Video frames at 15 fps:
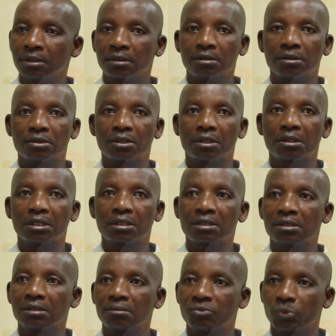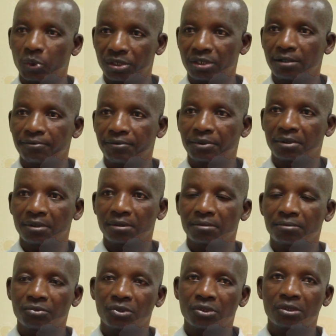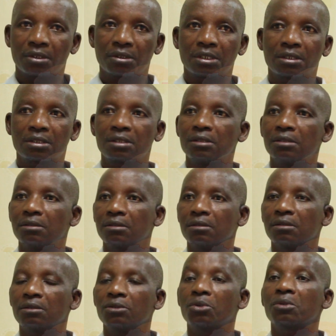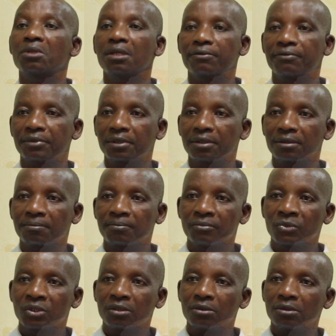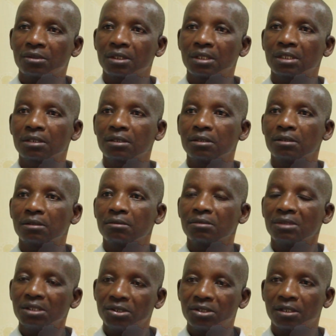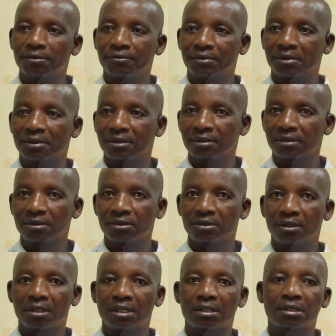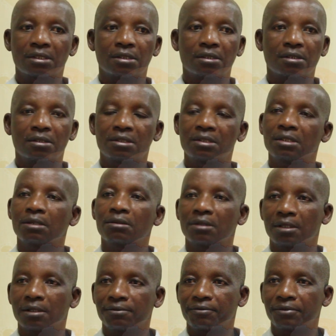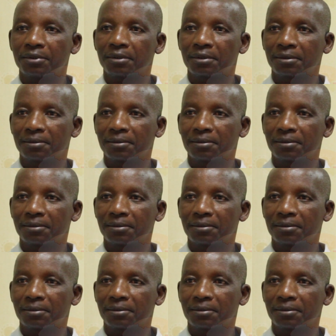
there's a reg in West Africa, there's a reg in North Africa, there's a reg in East Africa, there's a reg in Southern Africa.